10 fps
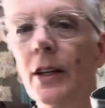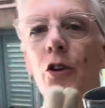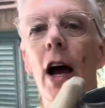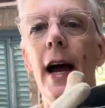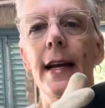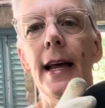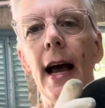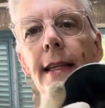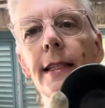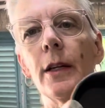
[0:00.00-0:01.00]
dried
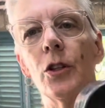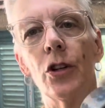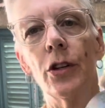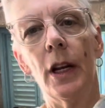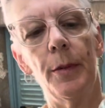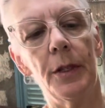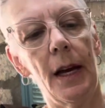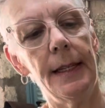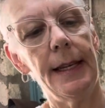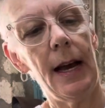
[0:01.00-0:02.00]
I did, turned it
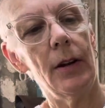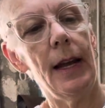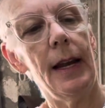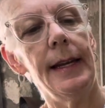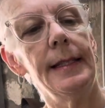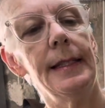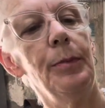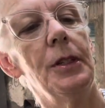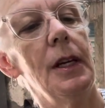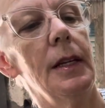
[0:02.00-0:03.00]
upside down and I
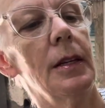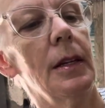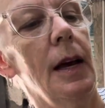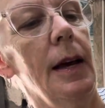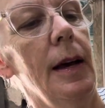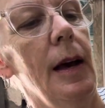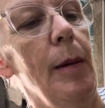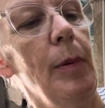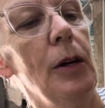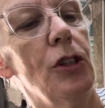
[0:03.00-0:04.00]
dipped it uh,
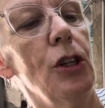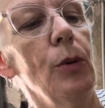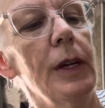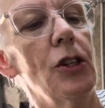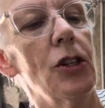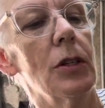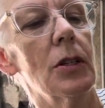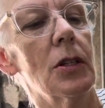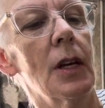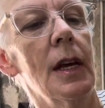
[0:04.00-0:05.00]
about two
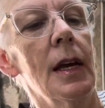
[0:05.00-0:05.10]
inches